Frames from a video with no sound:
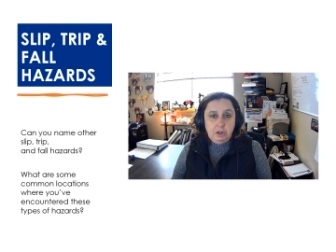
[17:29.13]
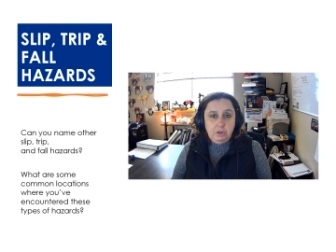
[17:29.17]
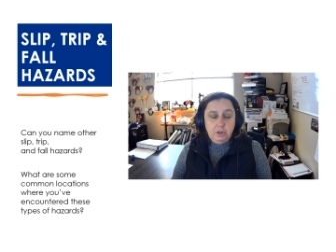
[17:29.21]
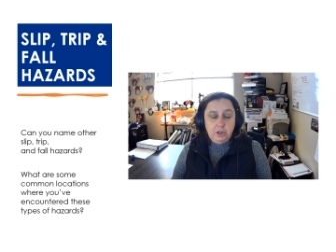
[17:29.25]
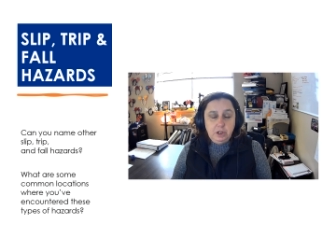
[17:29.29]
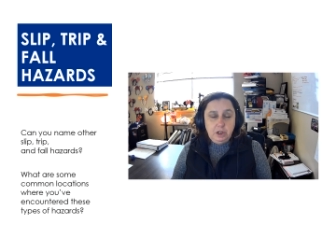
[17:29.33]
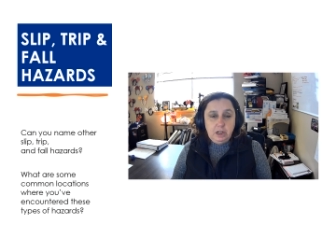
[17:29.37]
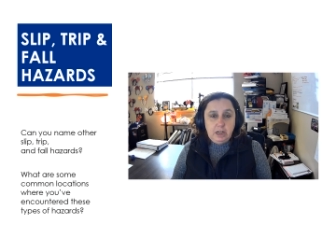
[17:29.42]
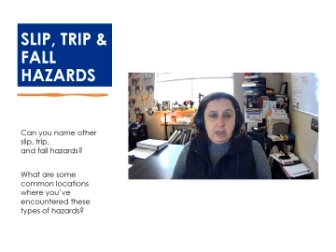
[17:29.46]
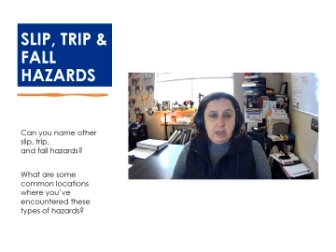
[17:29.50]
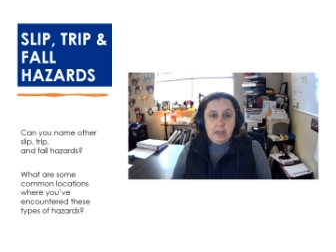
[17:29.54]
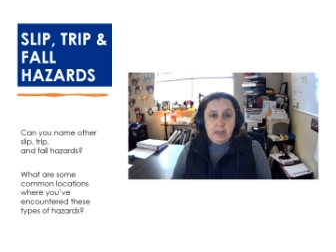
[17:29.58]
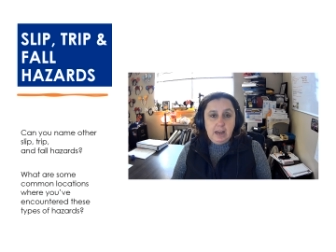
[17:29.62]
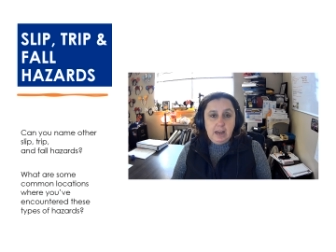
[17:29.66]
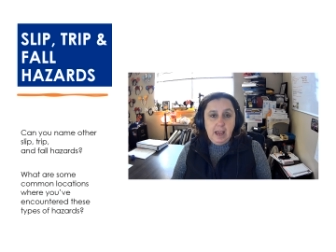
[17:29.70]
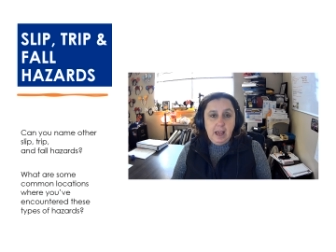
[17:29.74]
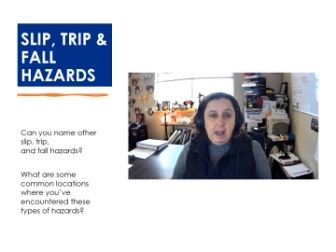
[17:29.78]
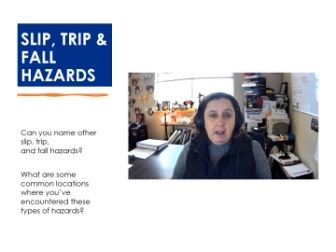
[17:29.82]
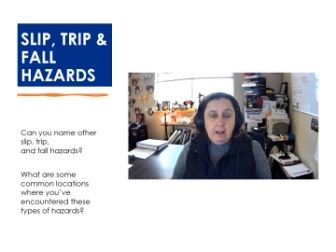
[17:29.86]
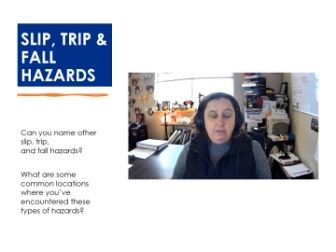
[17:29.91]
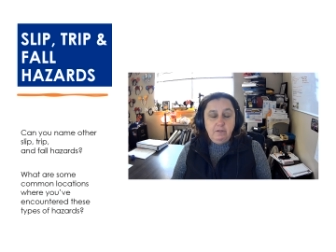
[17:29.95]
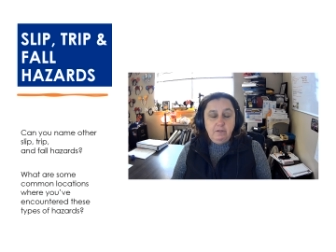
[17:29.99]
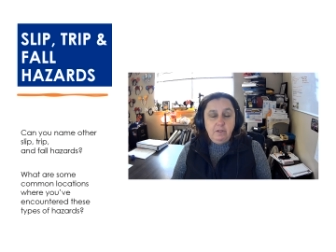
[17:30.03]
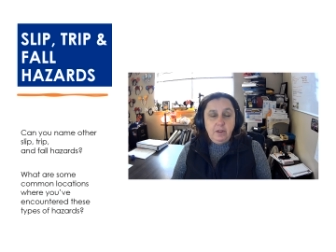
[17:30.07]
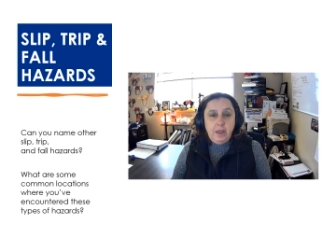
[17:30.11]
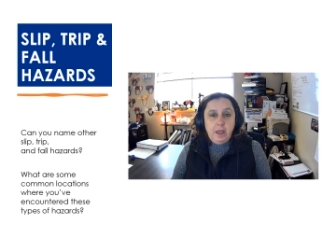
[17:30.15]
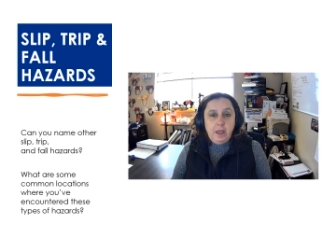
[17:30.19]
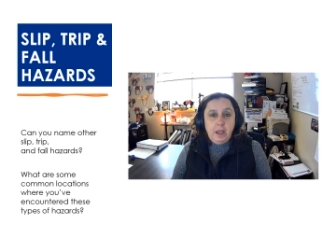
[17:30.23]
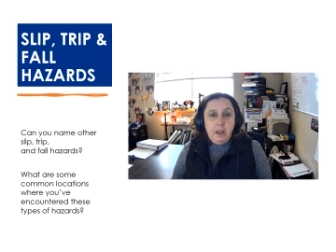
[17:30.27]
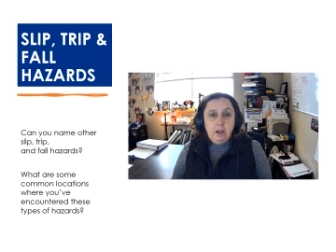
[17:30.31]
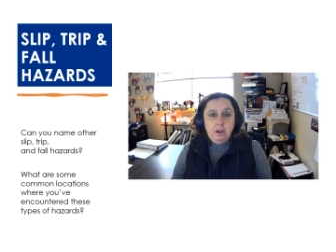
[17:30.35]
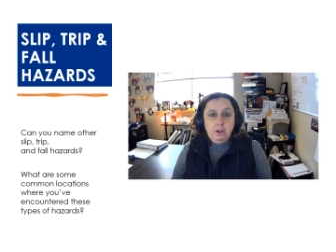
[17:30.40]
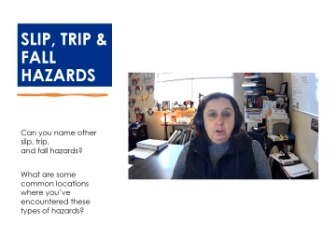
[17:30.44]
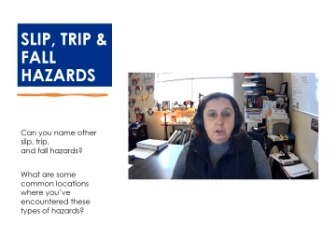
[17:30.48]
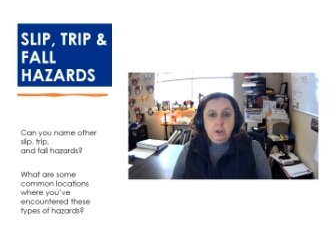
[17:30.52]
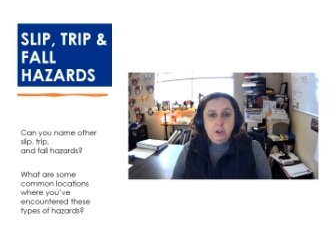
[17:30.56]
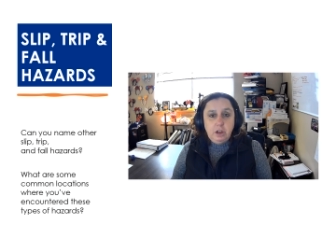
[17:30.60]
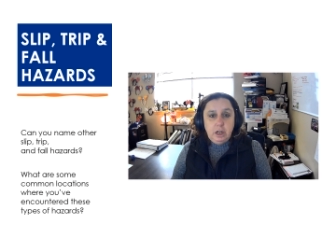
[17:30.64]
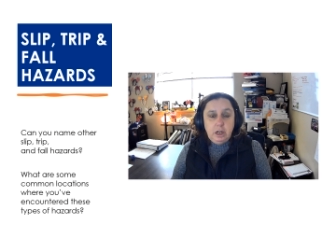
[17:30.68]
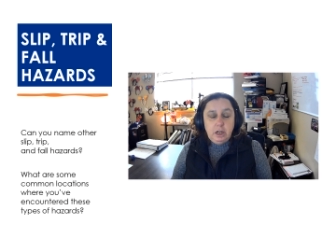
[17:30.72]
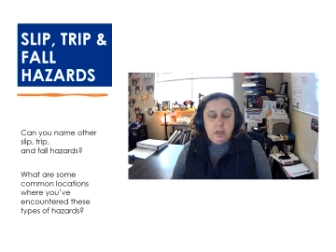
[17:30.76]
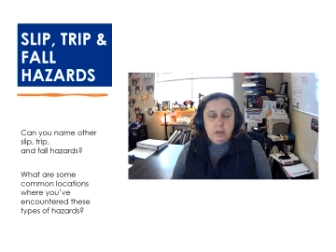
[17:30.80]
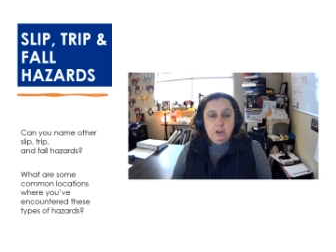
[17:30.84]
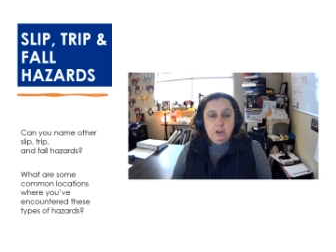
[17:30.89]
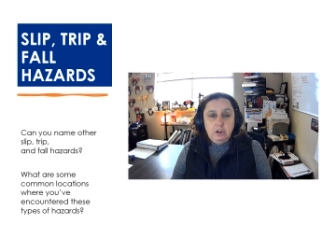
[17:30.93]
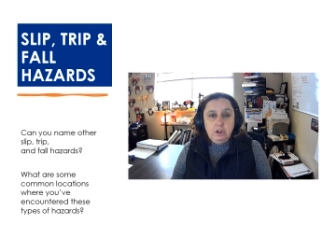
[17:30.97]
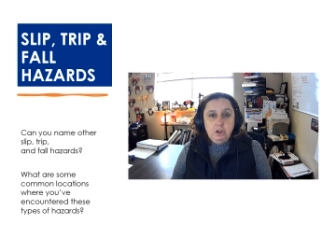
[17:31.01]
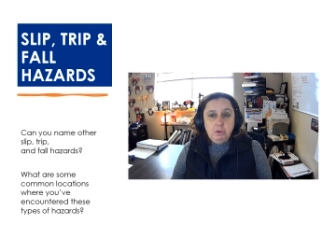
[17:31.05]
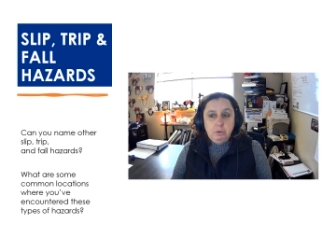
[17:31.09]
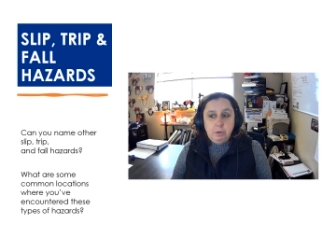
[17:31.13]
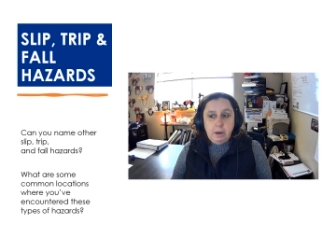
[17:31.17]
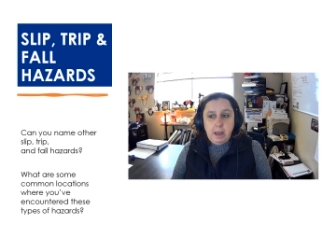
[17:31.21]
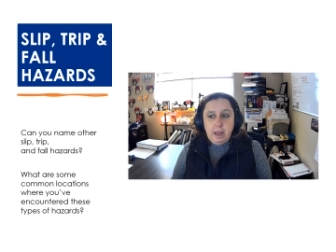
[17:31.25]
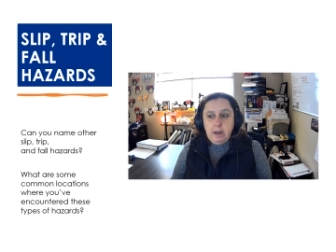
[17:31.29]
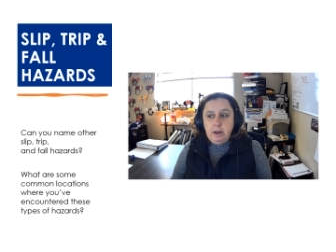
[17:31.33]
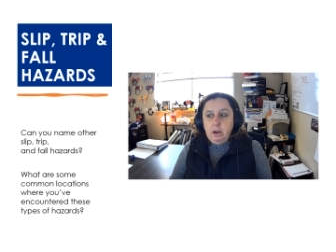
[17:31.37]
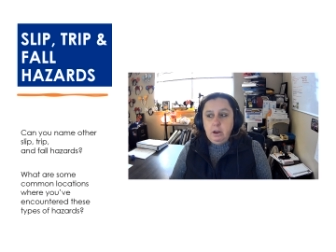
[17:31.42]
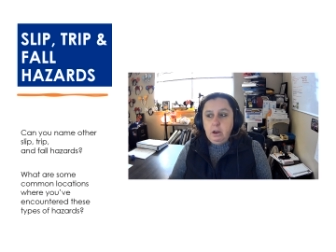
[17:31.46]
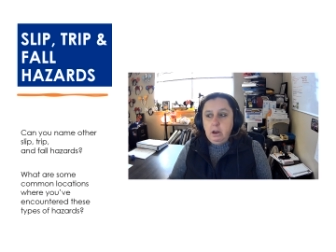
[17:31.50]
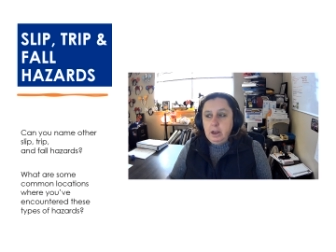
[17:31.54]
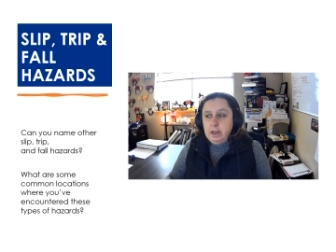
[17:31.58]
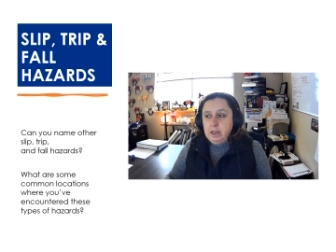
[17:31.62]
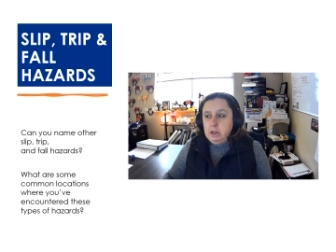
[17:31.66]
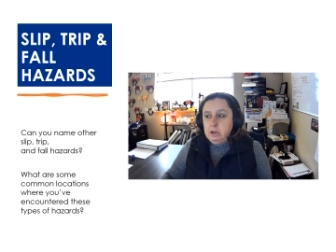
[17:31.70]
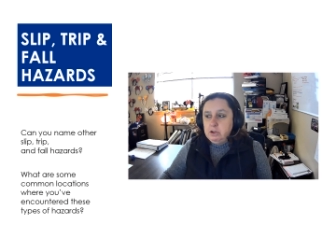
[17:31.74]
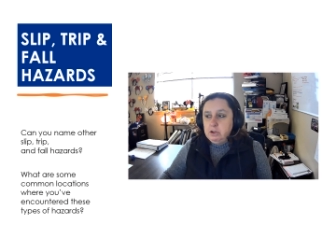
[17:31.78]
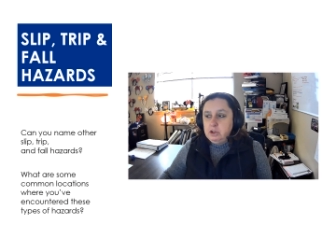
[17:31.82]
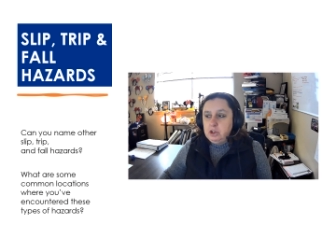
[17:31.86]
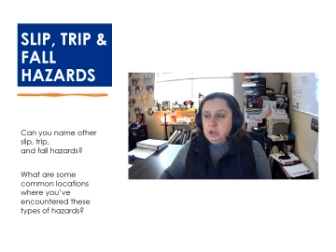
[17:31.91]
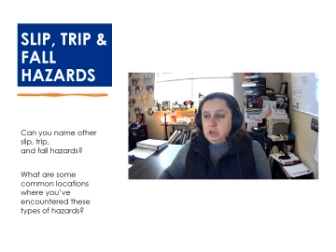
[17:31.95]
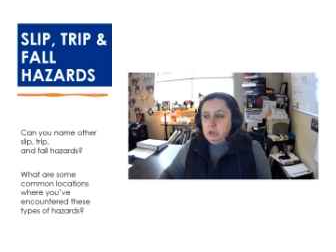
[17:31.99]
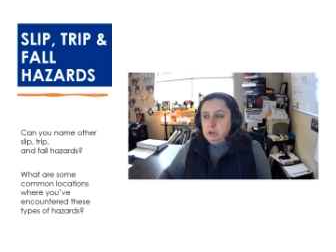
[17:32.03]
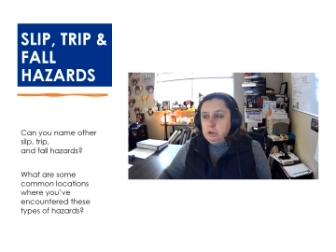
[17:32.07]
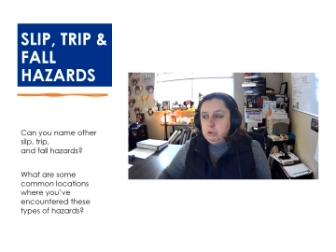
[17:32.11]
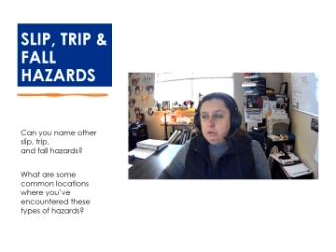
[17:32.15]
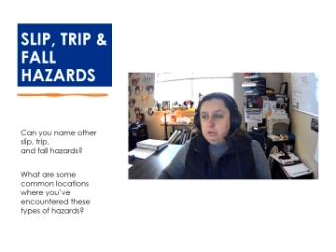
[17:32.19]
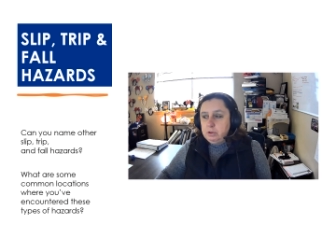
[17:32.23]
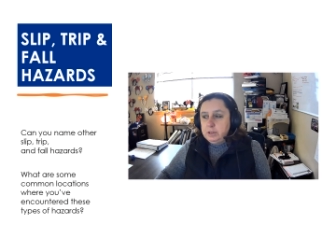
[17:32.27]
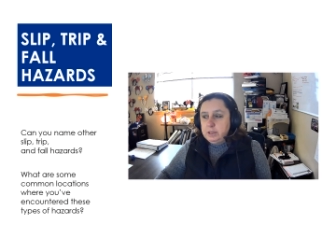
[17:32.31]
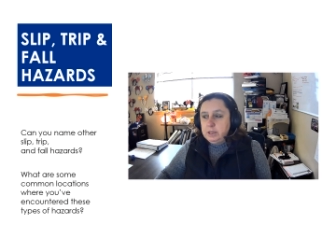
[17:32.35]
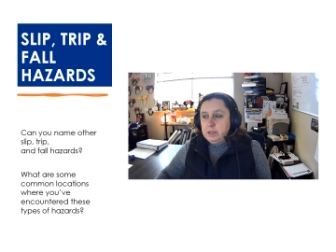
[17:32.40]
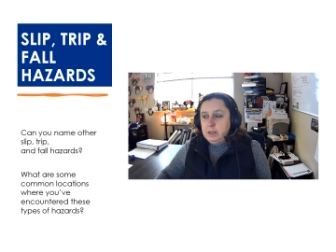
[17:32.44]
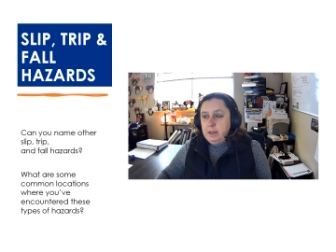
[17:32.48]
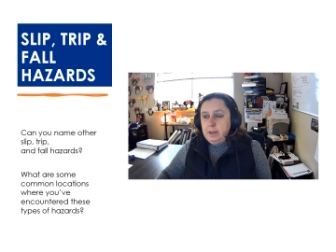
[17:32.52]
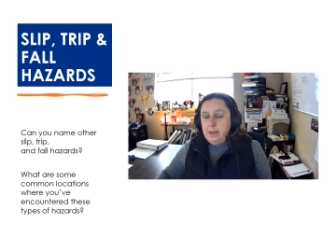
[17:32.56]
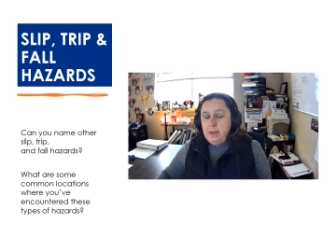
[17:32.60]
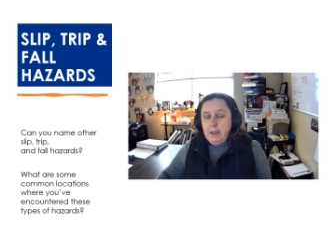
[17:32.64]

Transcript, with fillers: So you need to have good tread on your shoes.